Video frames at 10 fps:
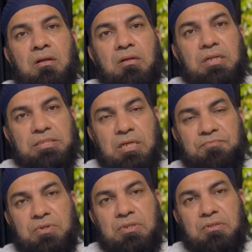
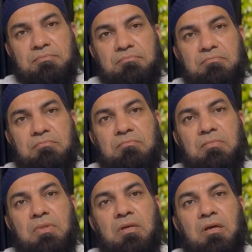discomfort,
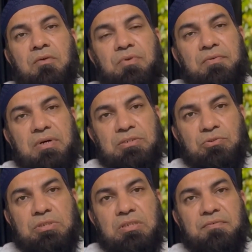fever
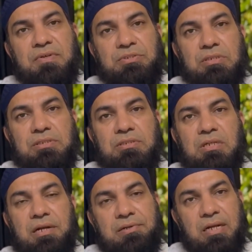associated with chills
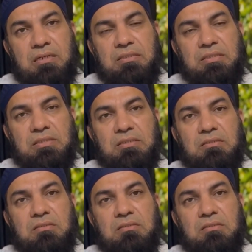and rigors,